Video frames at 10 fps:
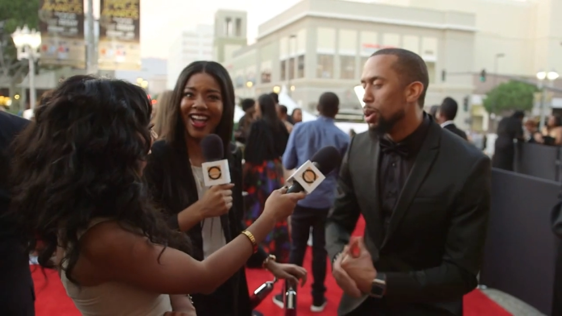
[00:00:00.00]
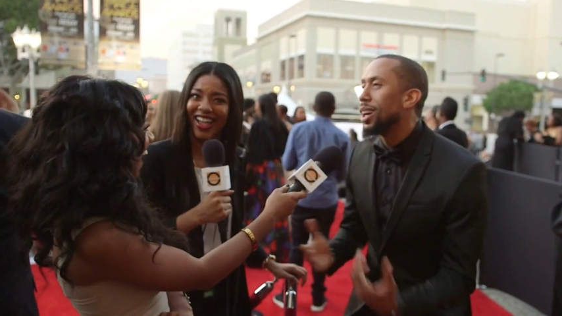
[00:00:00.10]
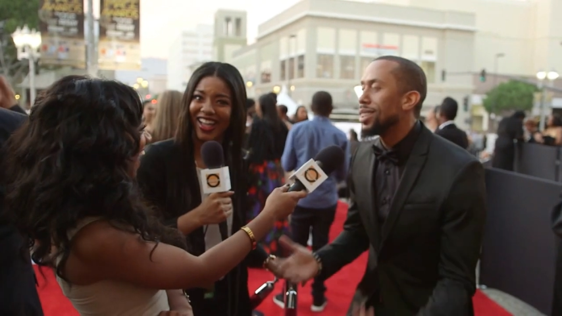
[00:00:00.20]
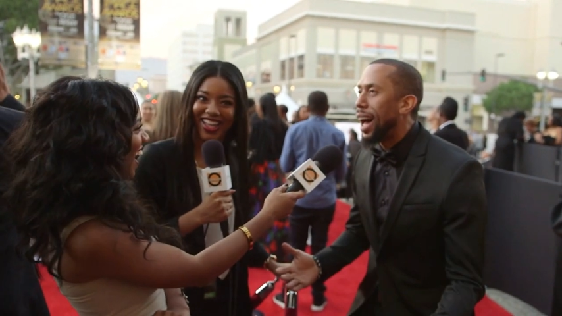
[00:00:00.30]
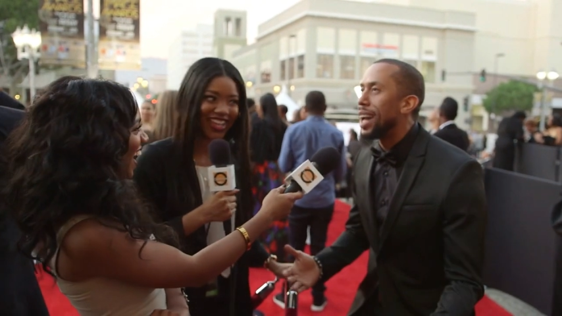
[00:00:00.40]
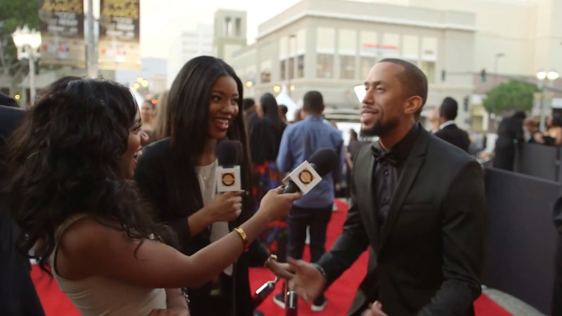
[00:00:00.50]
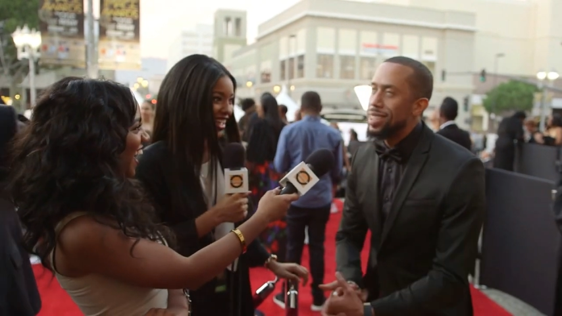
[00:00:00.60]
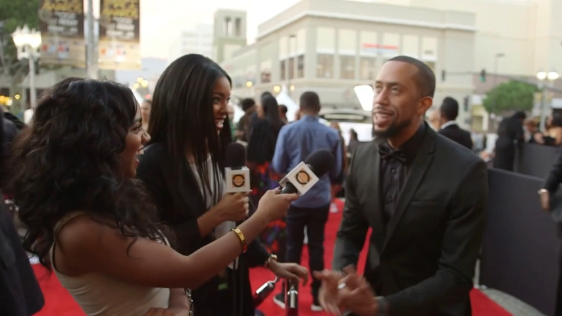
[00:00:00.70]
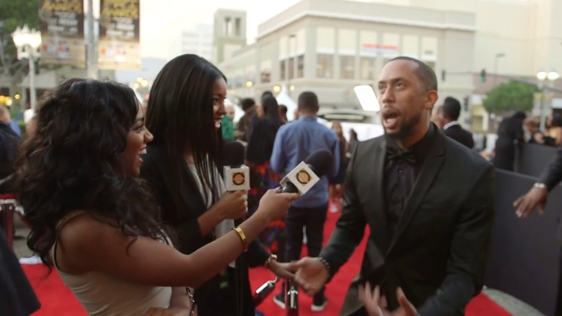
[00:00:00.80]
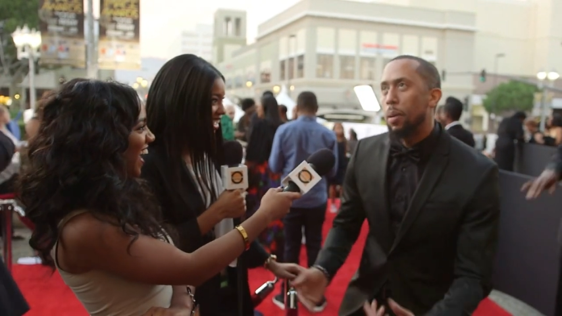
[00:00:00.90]
Speaker 1: you look nice,"
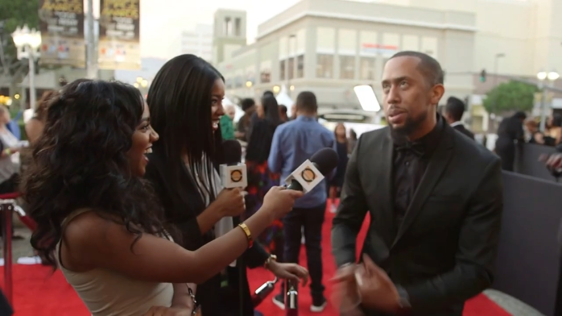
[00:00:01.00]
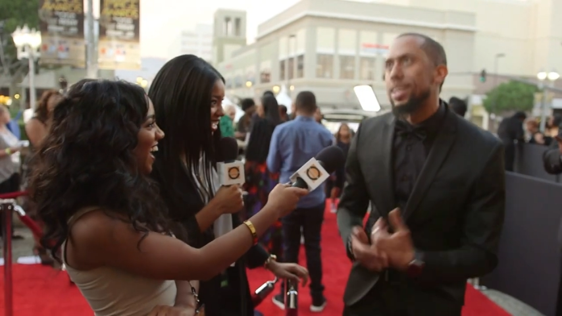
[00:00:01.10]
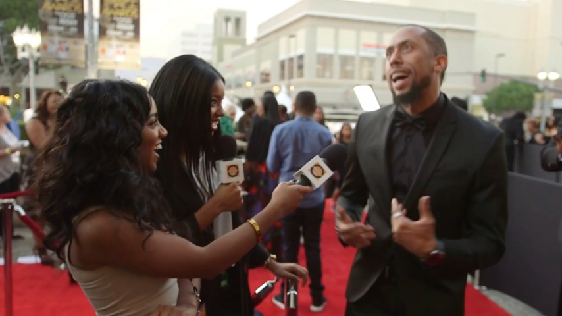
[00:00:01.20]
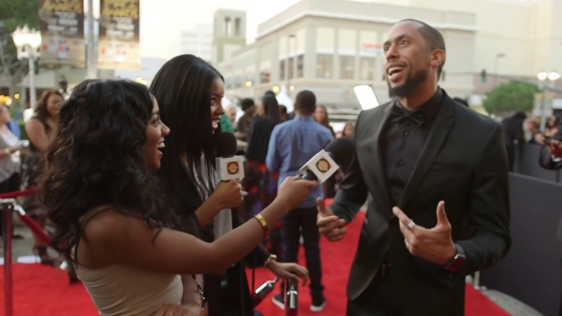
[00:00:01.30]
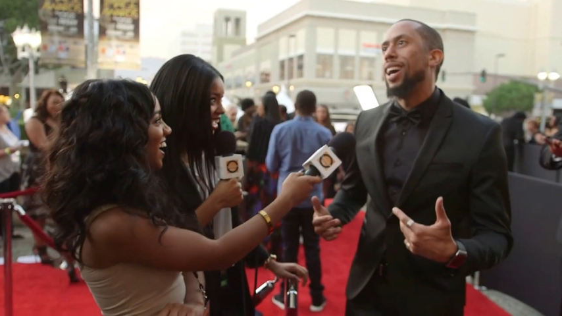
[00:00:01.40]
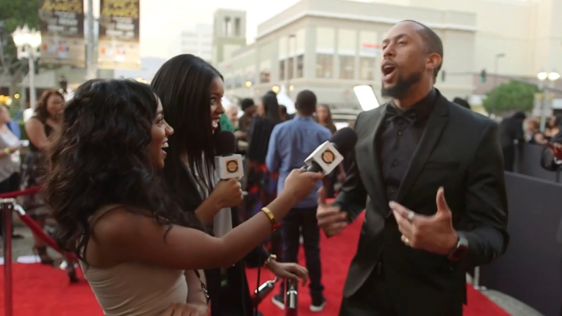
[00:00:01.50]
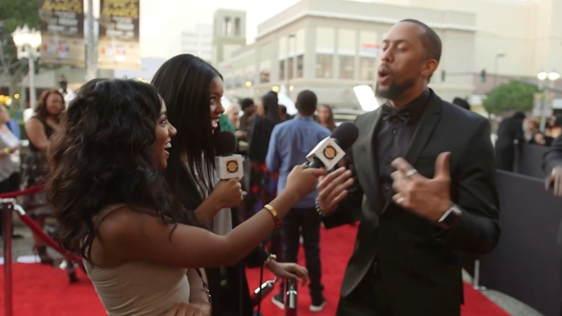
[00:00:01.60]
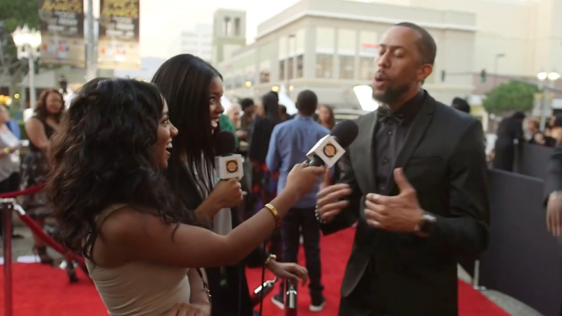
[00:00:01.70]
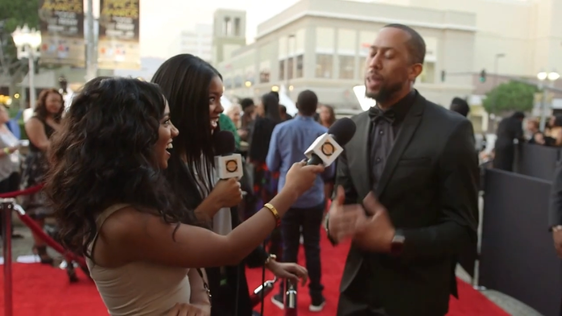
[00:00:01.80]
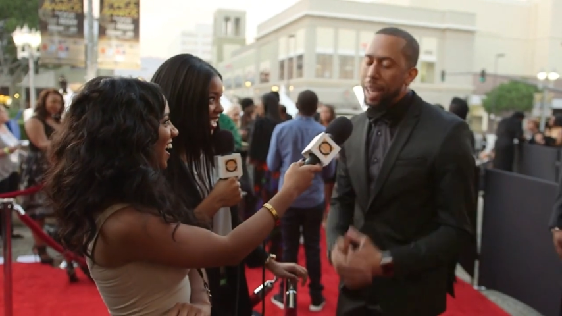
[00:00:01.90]
and then I was like,
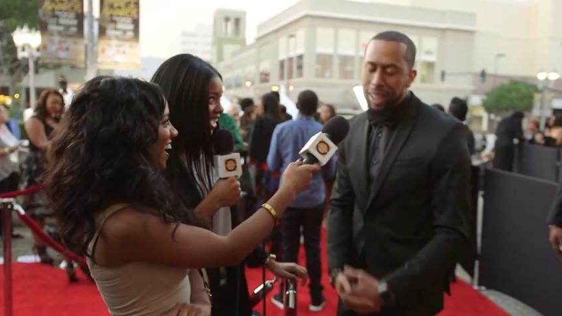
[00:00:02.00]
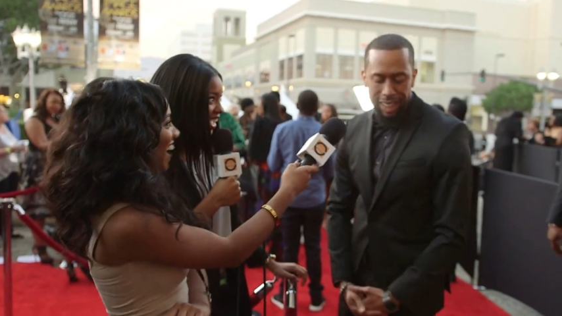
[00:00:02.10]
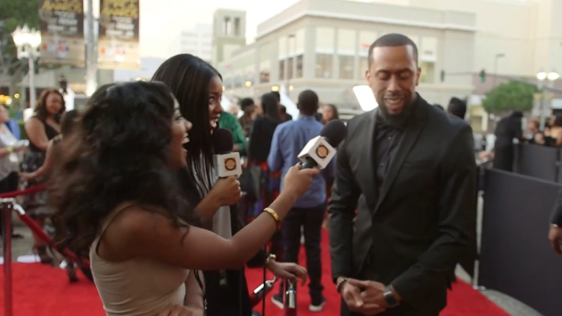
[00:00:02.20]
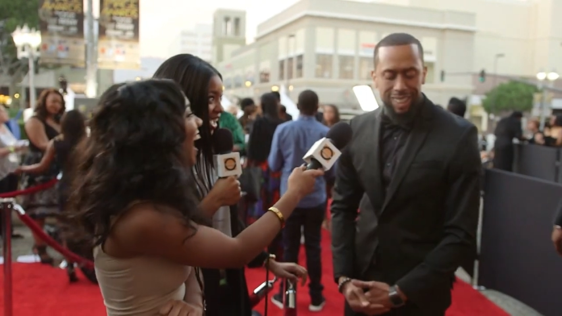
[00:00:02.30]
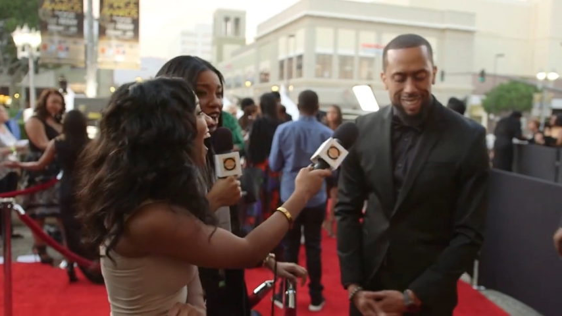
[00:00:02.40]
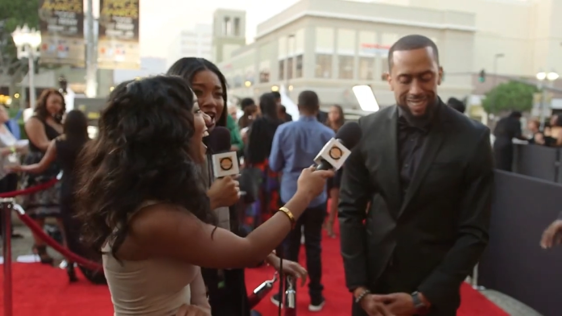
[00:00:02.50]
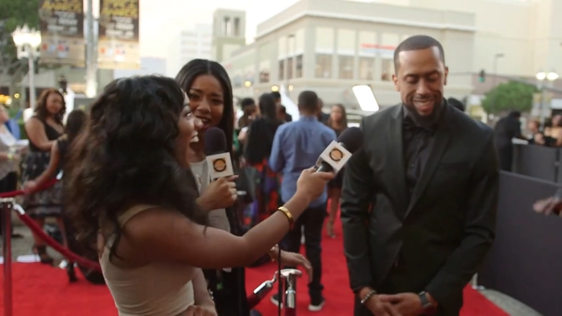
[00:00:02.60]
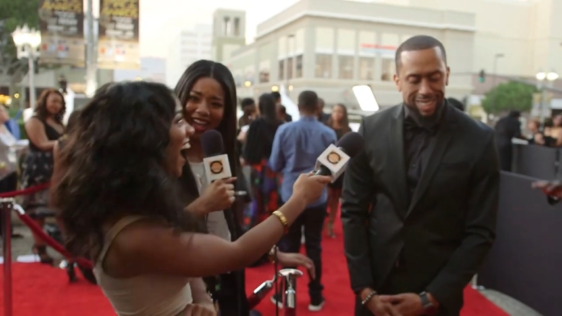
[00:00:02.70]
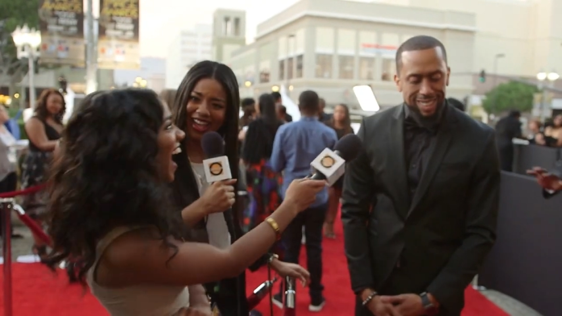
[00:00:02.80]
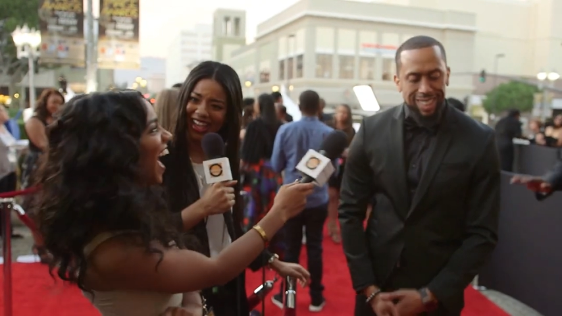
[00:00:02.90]
"Oh, okay then."
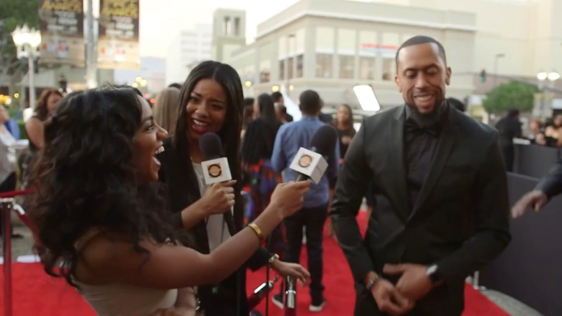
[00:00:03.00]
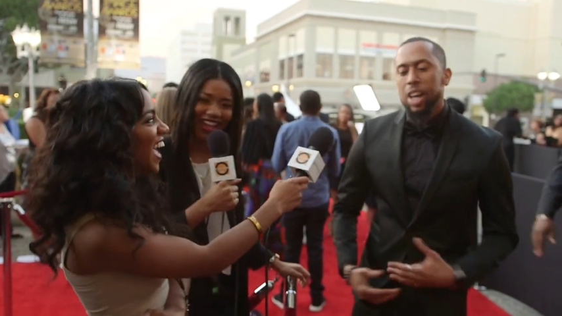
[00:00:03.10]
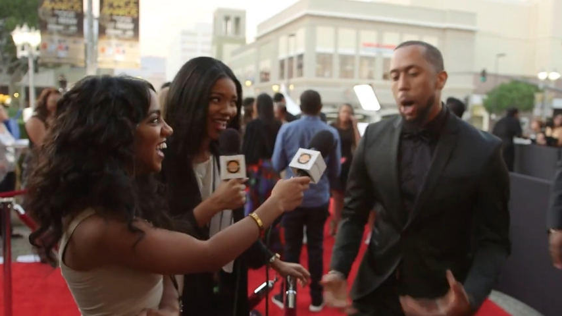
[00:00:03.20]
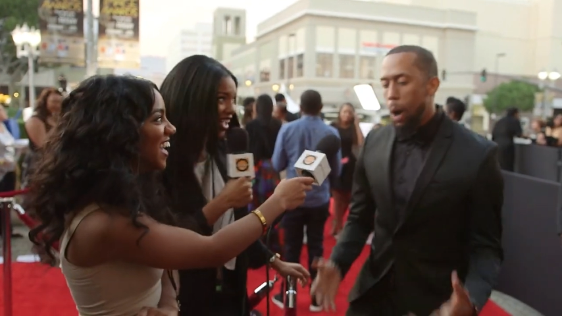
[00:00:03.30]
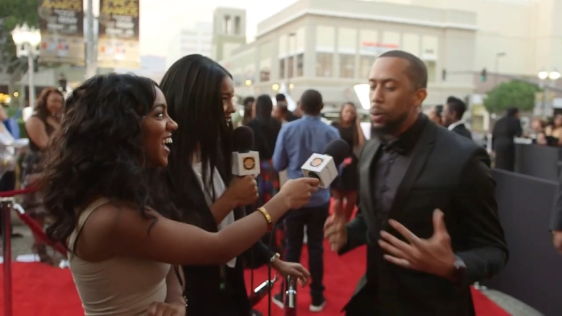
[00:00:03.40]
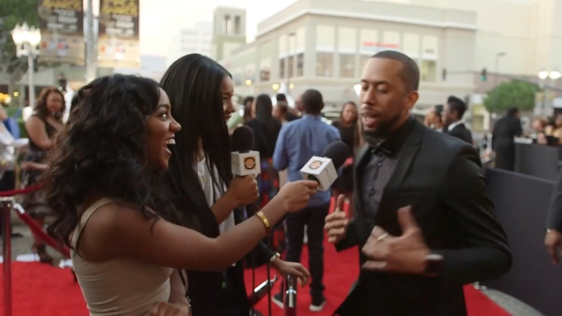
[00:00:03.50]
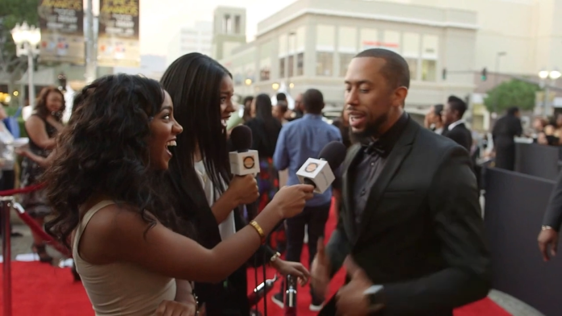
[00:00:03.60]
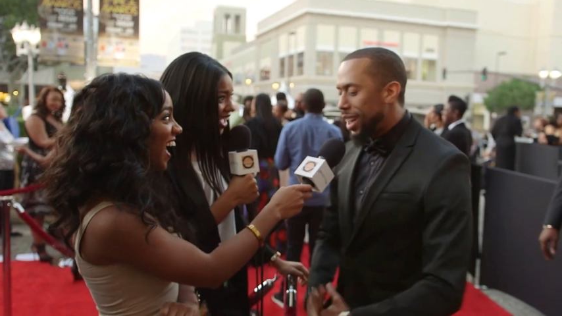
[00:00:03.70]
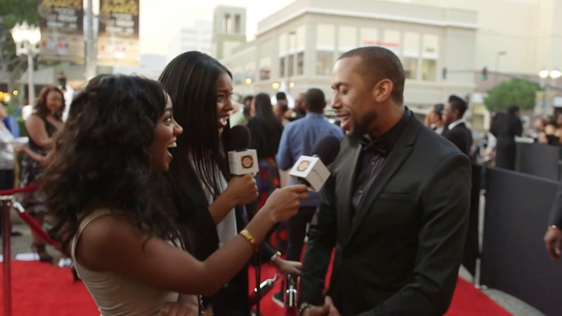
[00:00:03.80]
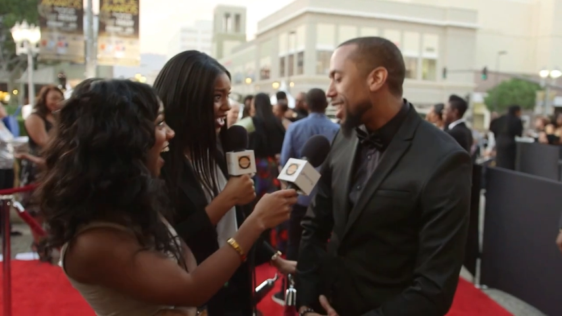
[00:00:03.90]

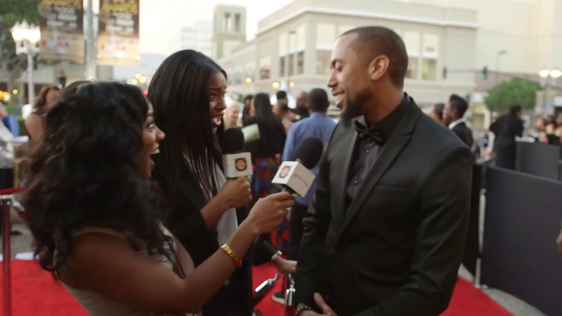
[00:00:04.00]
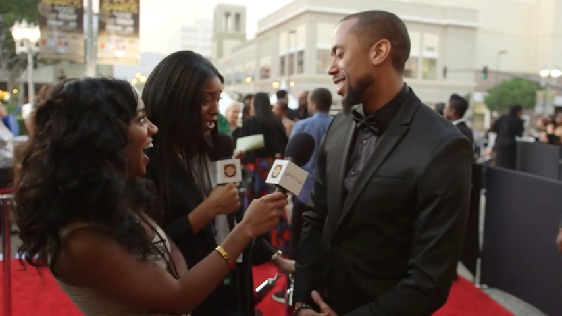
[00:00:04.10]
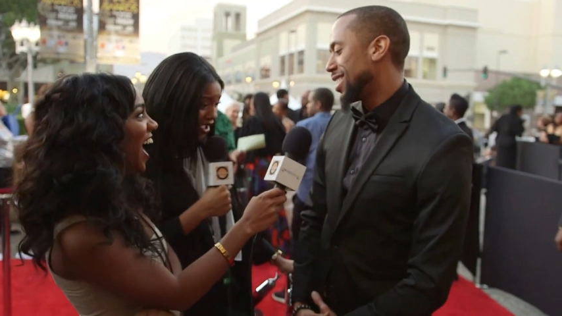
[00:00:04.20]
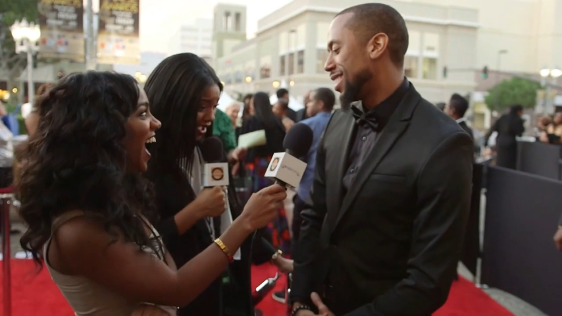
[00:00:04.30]
okay then.